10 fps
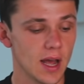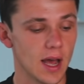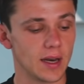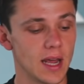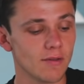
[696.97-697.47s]

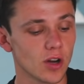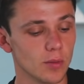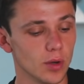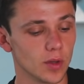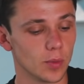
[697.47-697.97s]
and they've got to
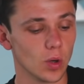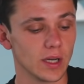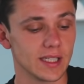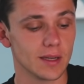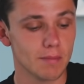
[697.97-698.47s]
move the ball
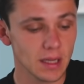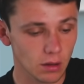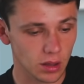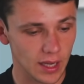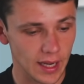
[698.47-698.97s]
into the middle
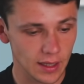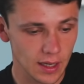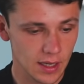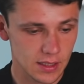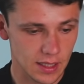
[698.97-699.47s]
third
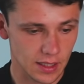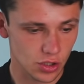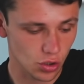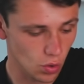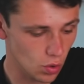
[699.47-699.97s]
to then
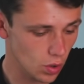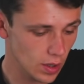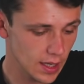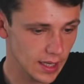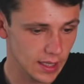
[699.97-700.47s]
score
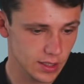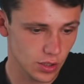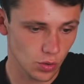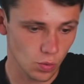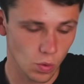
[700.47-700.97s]

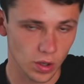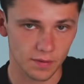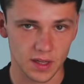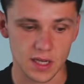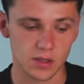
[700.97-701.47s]
into one
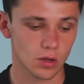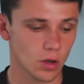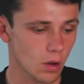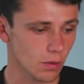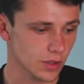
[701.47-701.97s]
of these
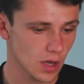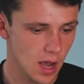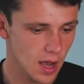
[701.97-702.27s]
goals.